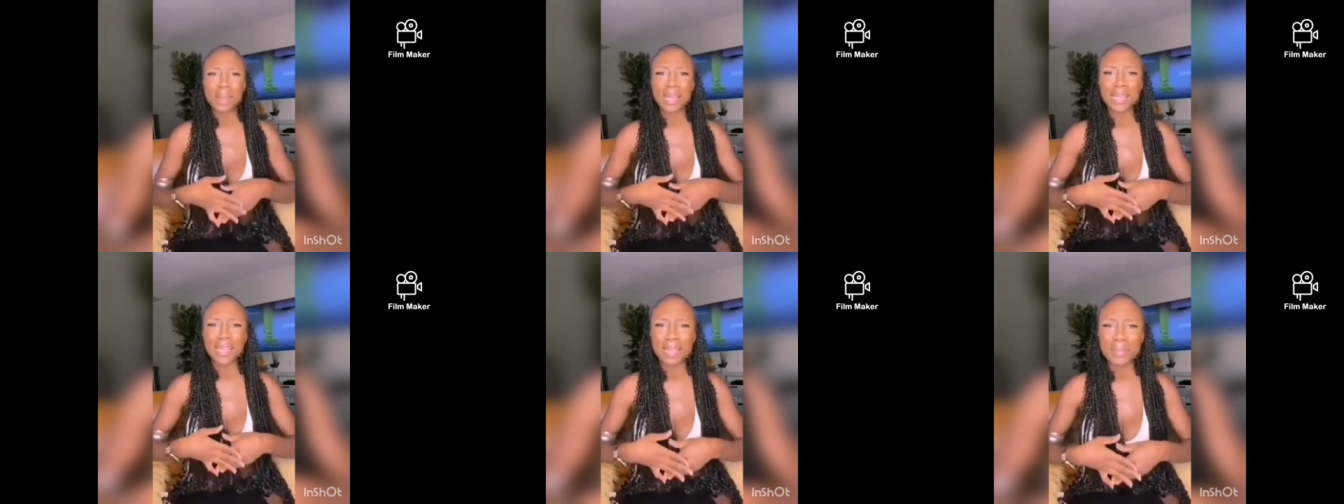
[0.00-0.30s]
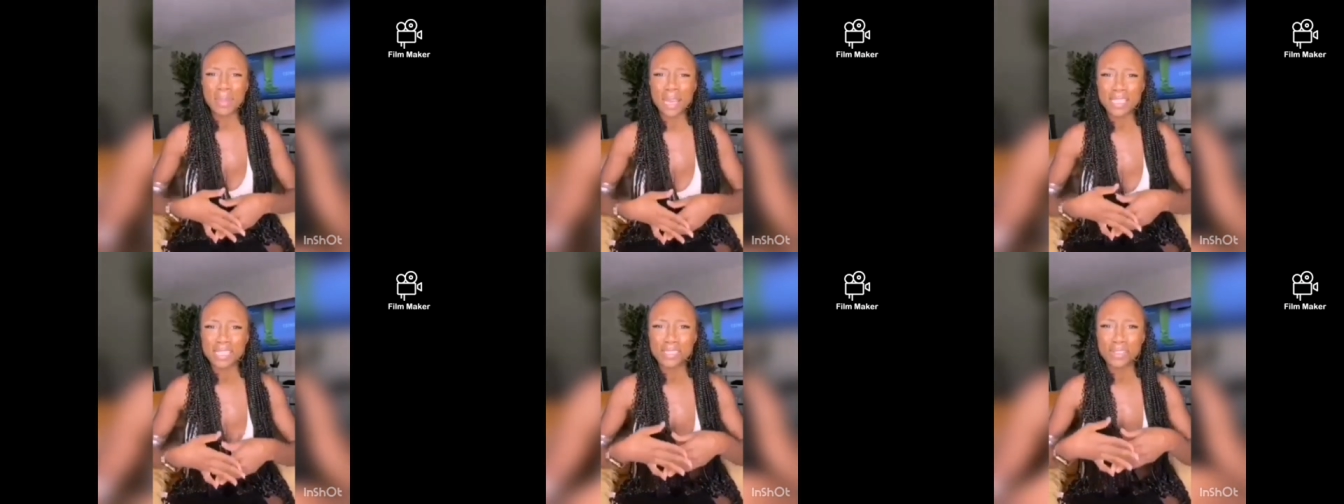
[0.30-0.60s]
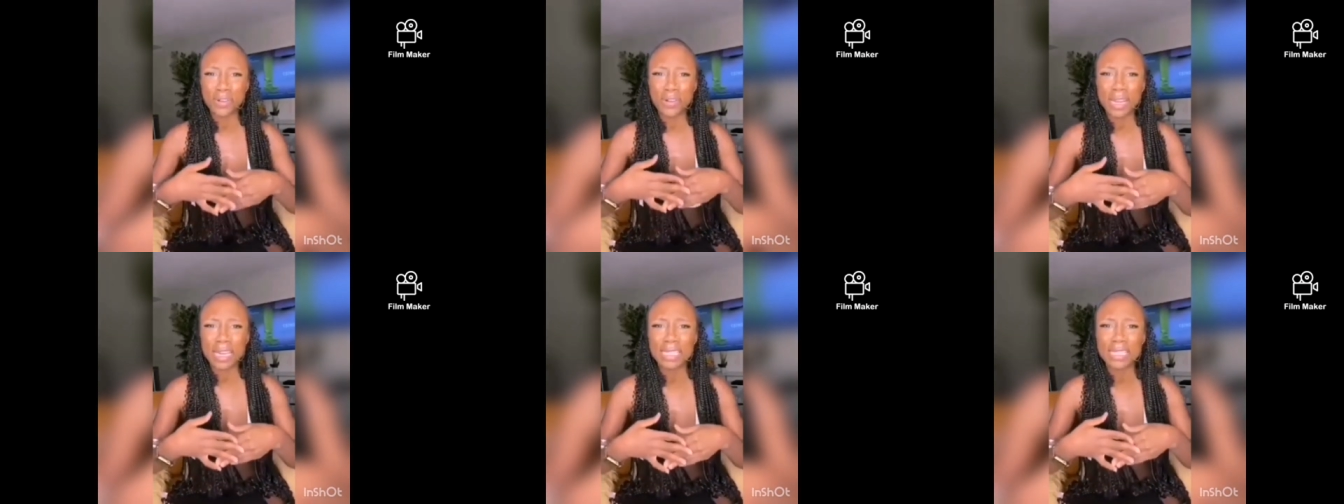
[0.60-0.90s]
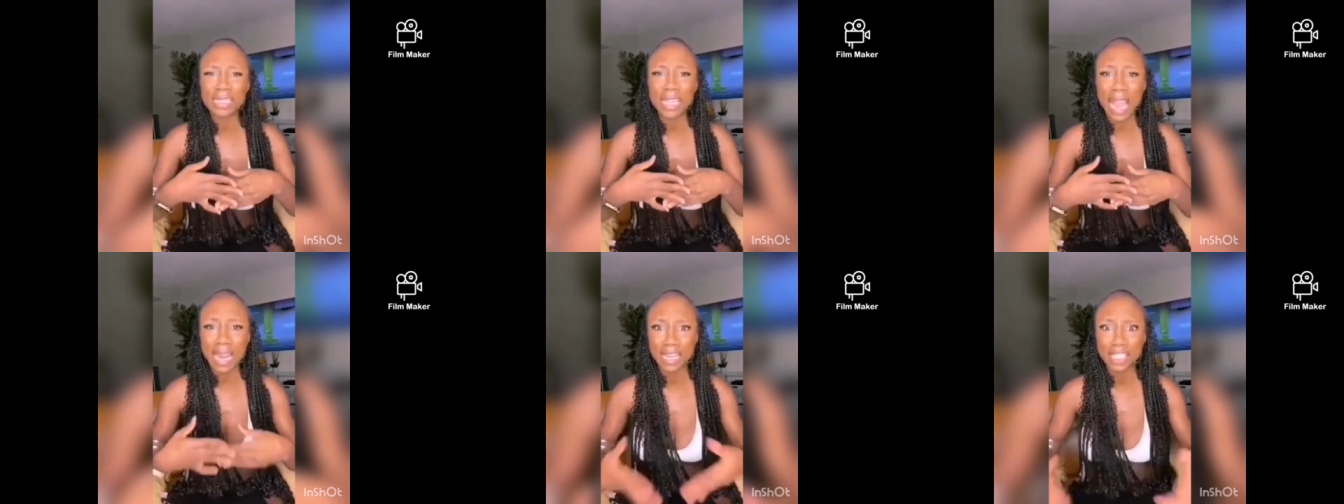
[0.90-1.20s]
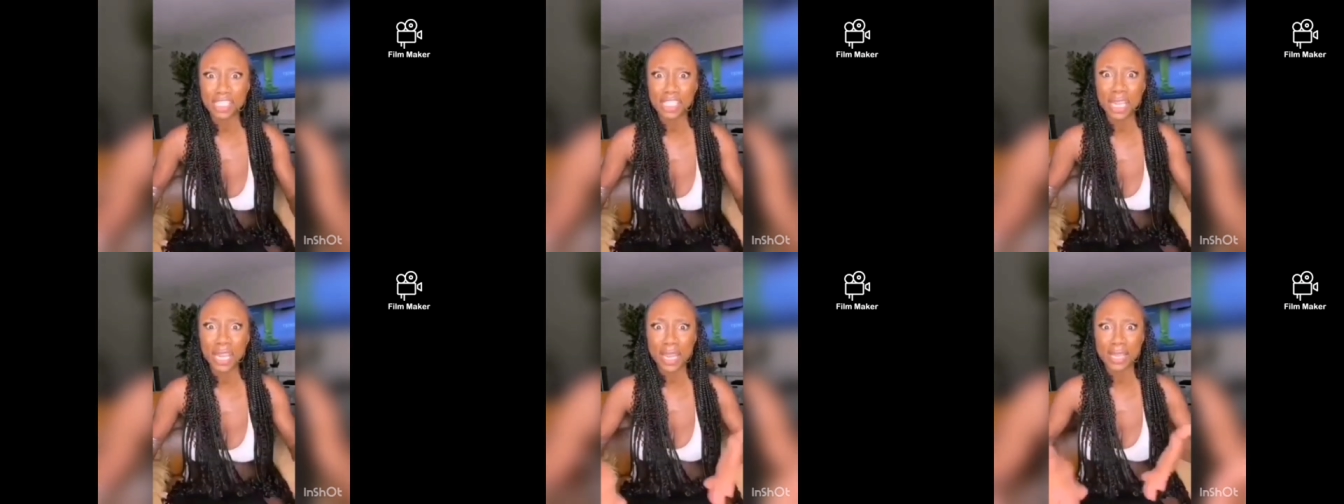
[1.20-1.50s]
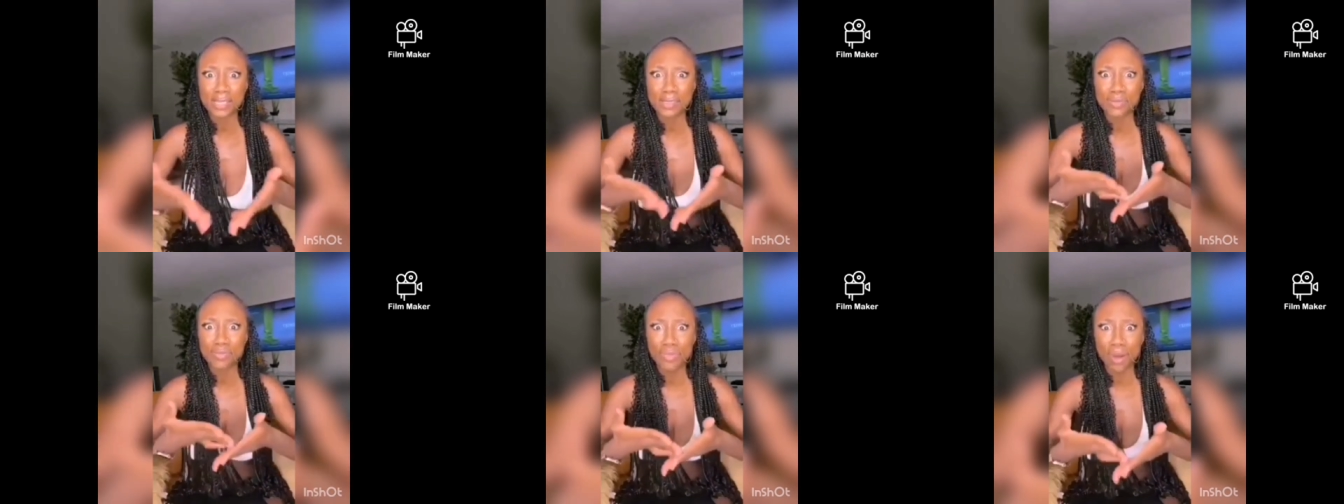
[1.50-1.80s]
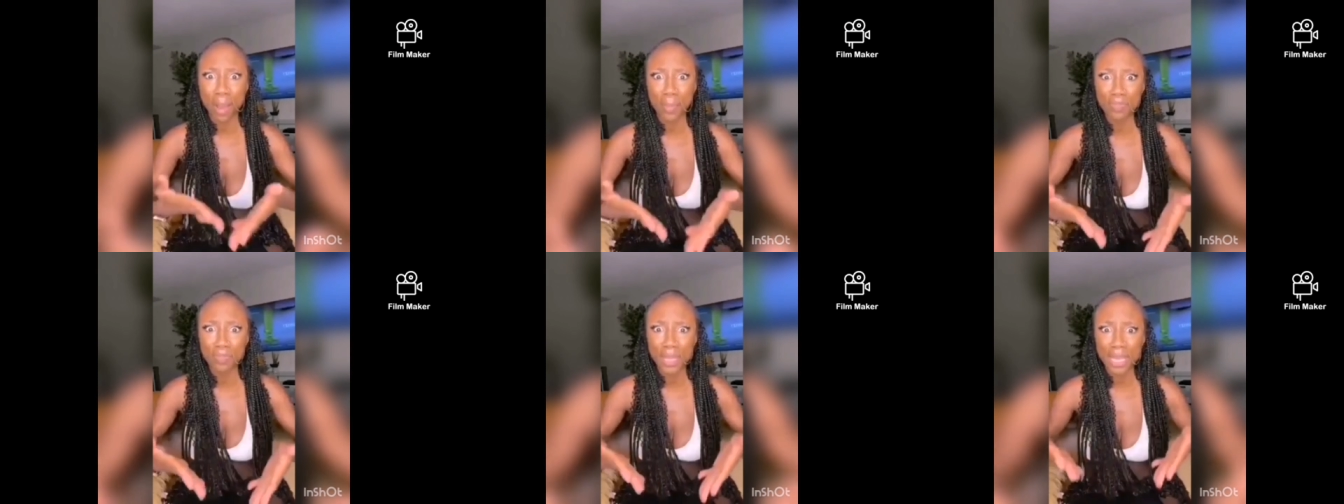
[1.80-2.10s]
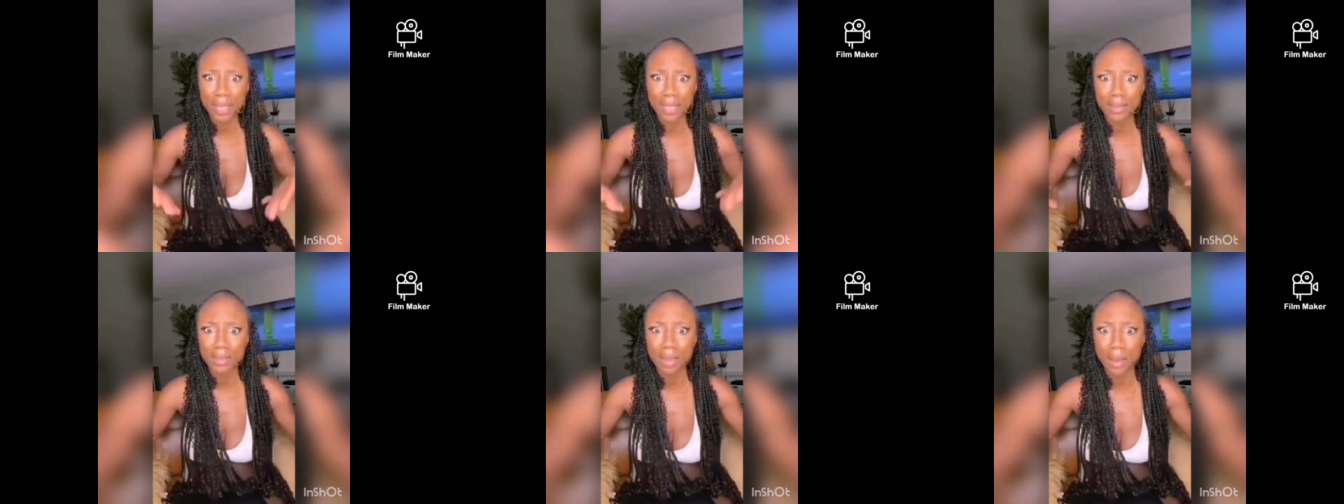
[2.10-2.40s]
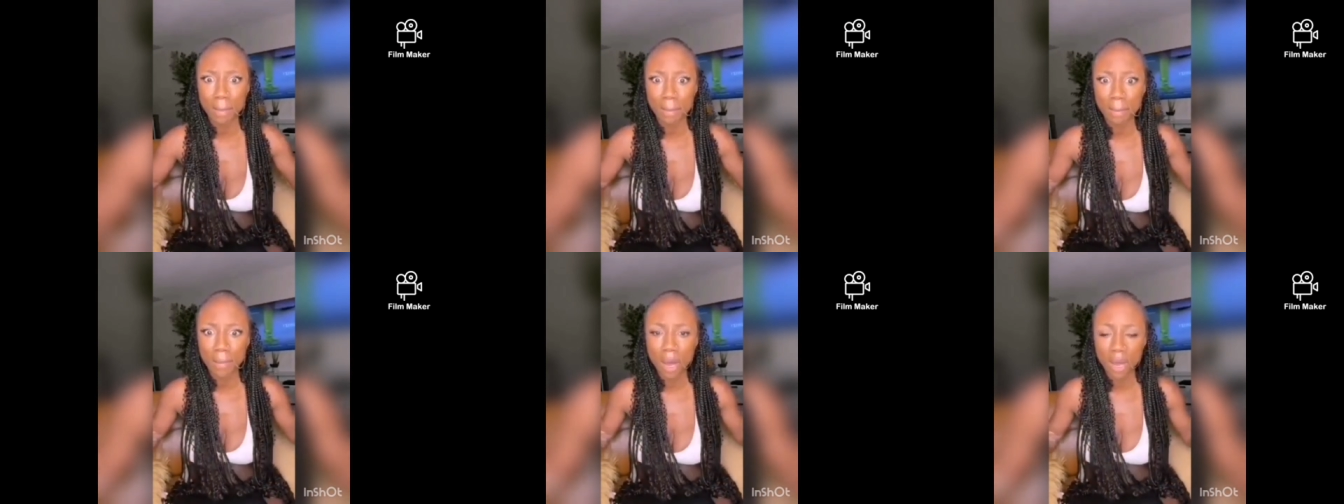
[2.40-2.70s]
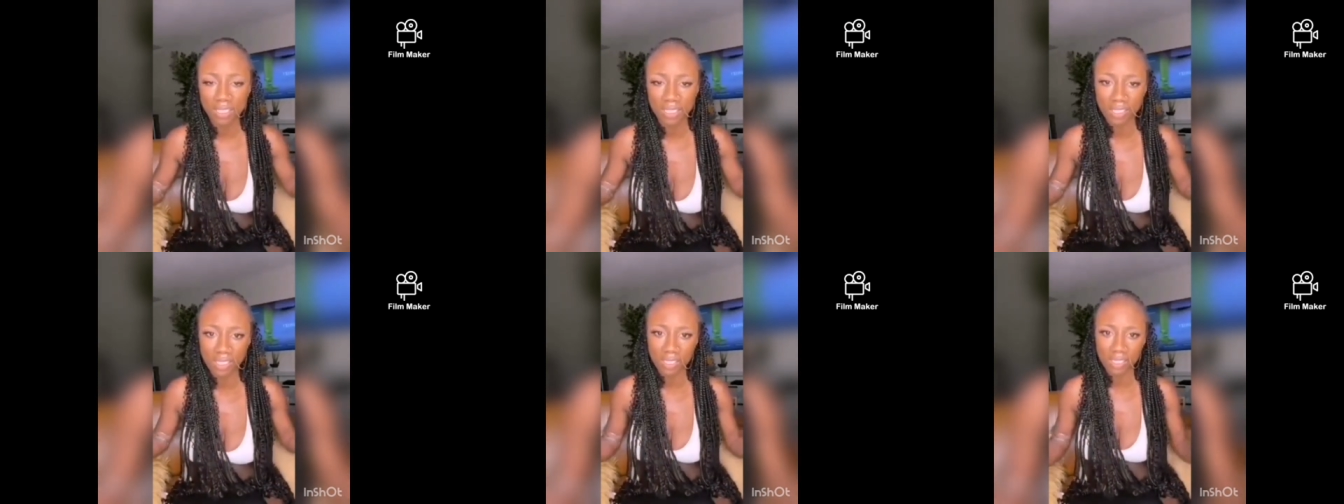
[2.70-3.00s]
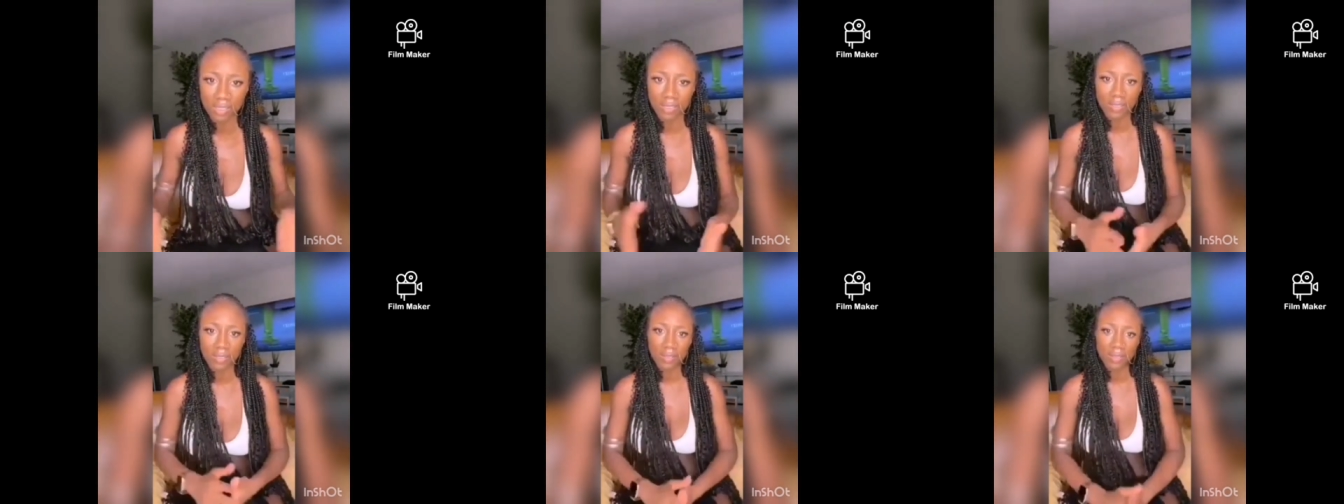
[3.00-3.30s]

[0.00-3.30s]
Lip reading: My image is already tarnished. He has rubbed me in the mud.